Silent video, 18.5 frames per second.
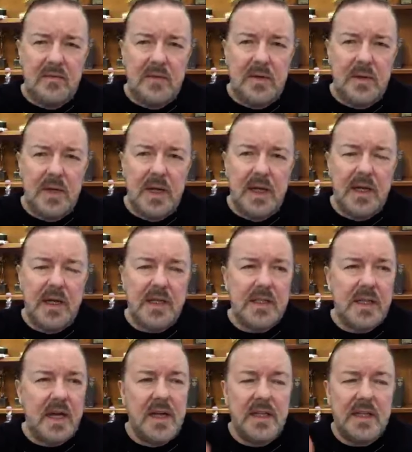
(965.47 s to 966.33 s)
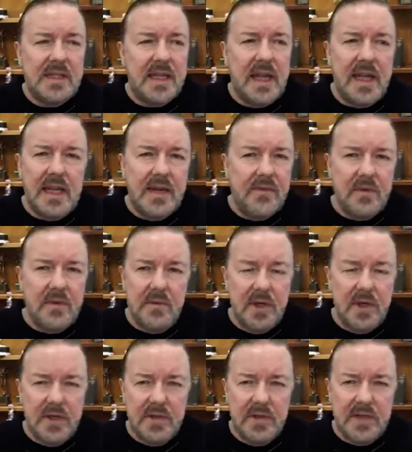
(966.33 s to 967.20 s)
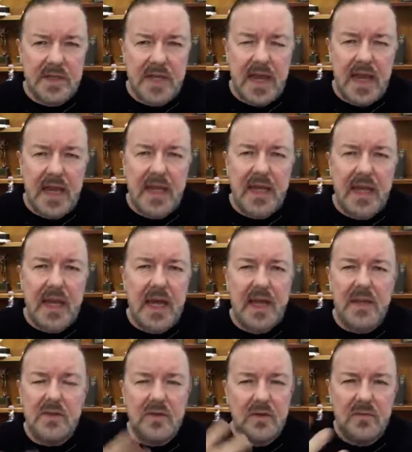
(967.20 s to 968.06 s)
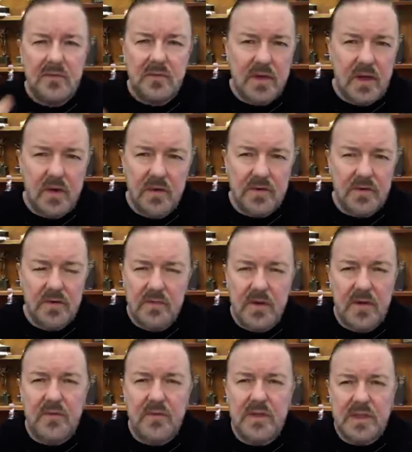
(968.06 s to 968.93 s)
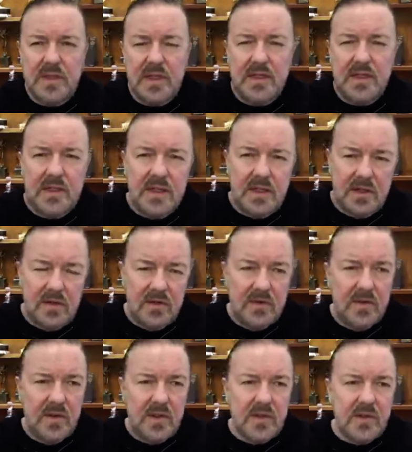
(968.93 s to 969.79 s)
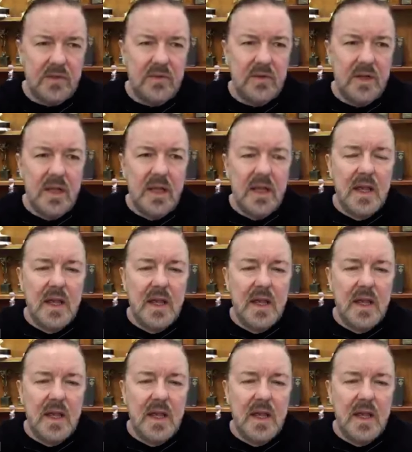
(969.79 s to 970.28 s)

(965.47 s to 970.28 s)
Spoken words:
fluent English and I understand every word you say and your cultural references are universal,